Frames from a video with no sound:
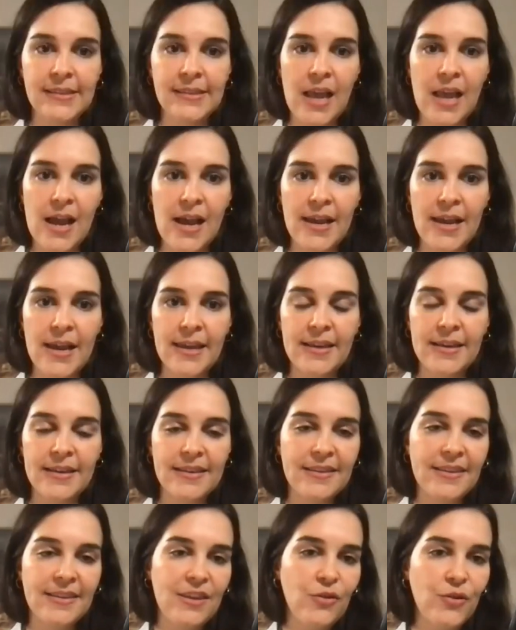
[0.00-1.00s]
like
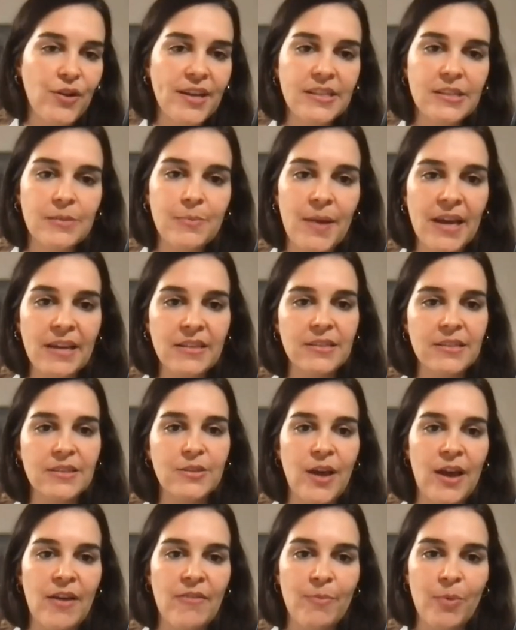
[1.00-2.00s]
you're expected to
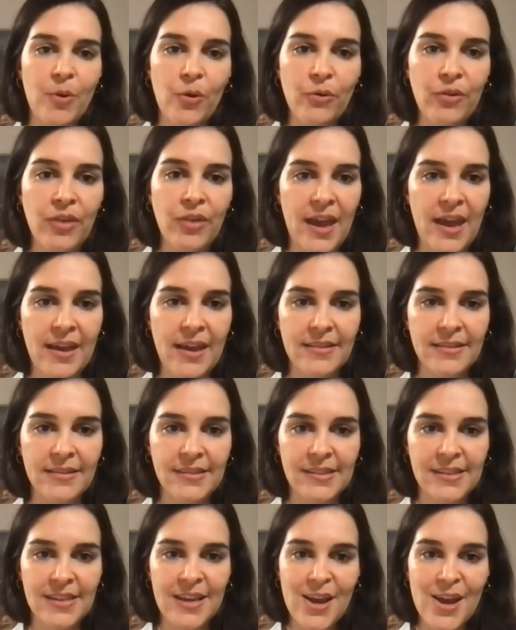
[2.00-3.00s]
have both
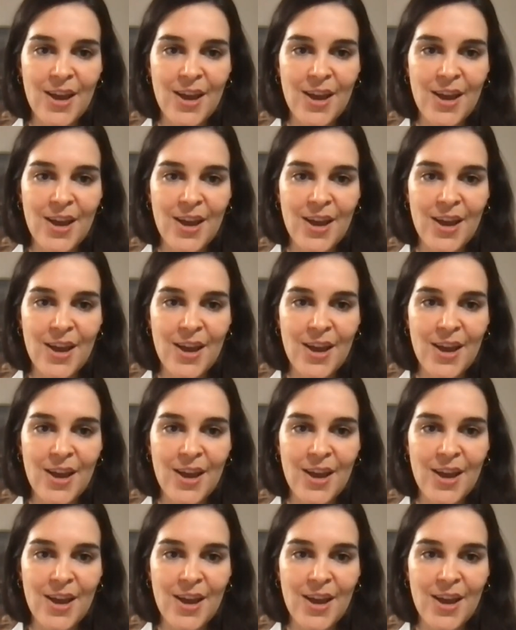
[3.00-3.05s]
hands